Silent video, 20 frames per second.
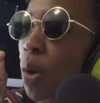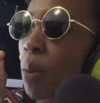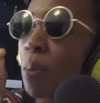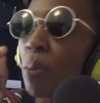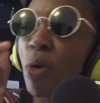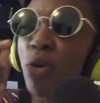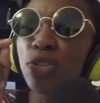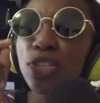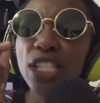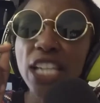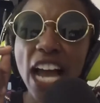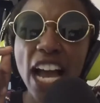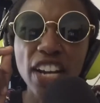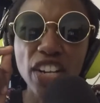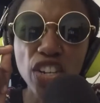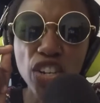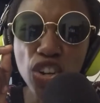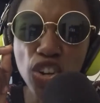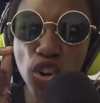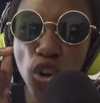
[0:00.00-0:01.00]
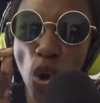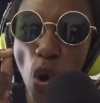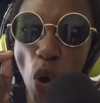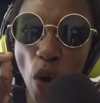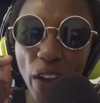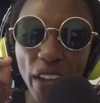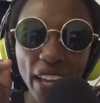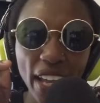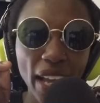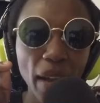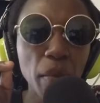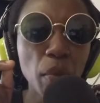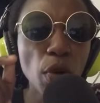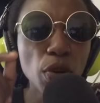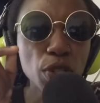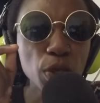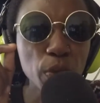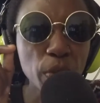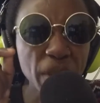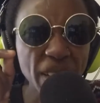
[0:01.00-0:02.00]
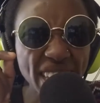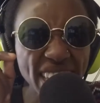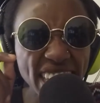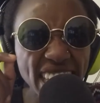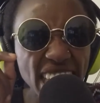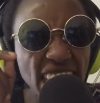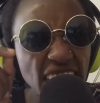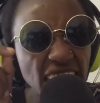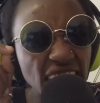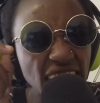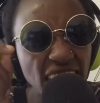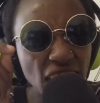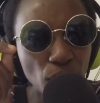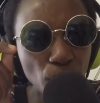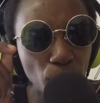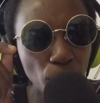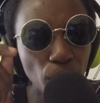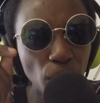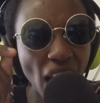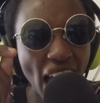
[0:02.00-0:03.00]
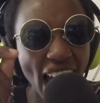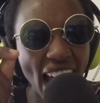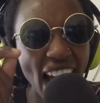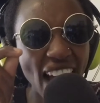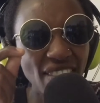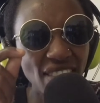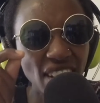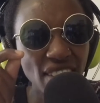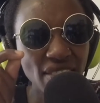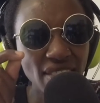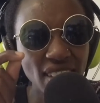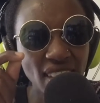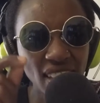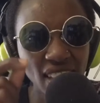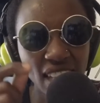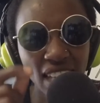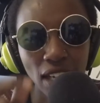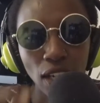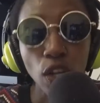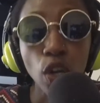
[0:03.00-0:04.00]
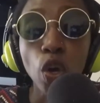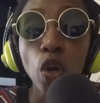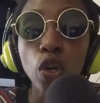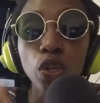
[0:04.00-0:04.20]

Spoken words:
most annoying, most persistent fly I've ever seen.